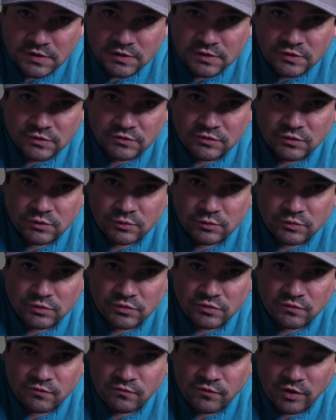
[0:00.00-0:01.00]
So
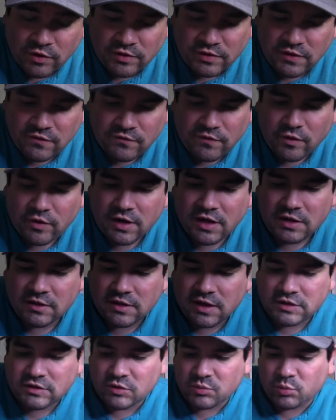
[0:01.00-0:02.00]
they're very
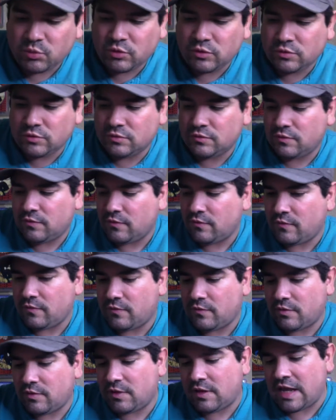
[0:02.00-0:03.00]
collectible
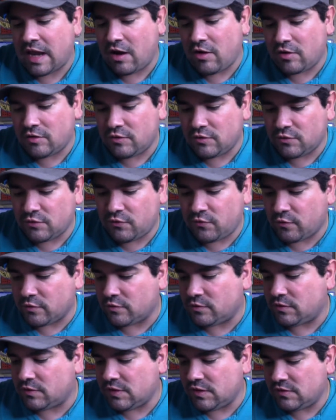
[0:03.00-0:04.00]
characters
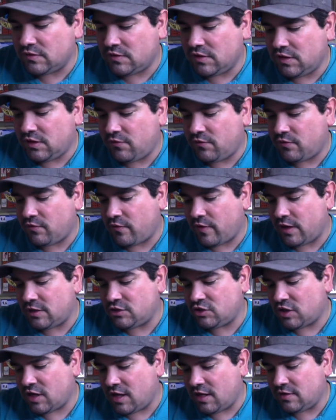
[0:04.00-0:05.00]
for Disney
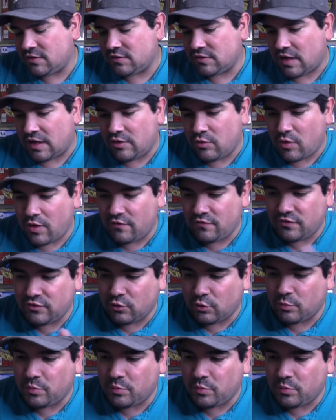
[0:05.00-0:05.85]
franchise. I know I've sold